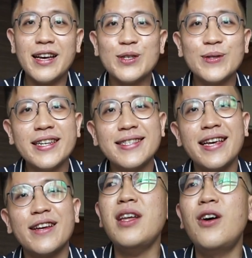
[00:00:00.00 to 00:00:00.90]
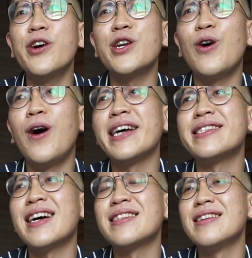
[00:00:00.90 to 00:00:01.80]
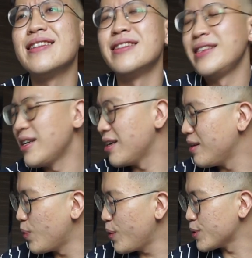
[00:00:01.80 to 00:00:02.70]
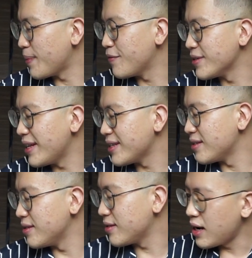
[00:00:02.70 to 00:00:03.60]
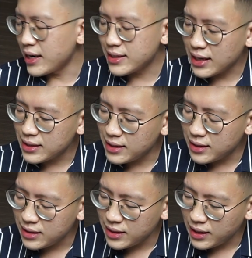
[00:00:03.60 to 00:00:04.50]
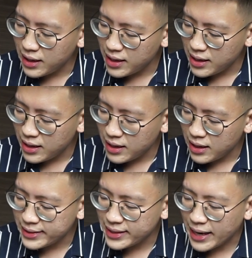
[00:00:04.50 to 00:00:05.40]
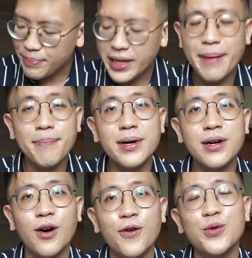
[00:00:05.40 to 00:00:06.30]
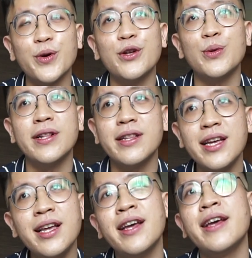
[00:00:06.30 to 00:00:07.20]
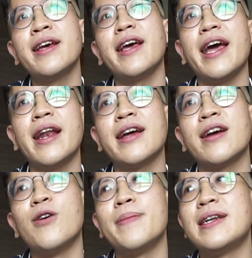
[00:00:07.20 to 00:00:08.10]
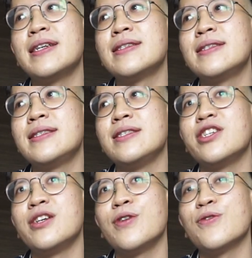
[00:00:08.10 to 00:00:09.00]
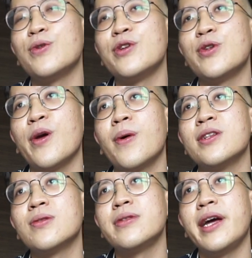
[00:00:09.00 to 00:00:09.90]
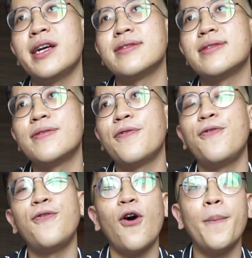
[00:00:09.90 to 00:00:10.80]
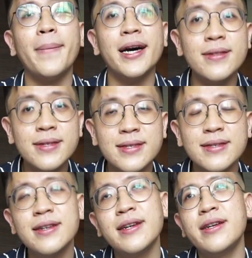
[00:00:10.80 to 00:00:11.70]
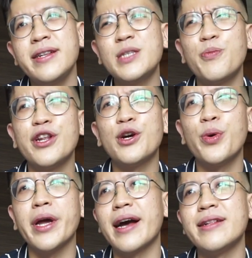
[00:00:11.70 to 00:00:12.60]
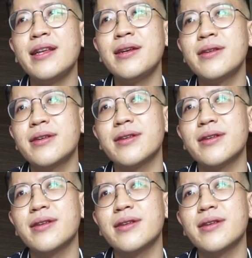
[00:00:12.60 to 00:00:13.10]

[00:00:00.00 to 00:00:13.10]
so that's it. All in all, I started learning in, when was my first lesson? I started learning in September of 2020, and I got my license in January of 2021, so that's 4 months. That's pretty quick. I think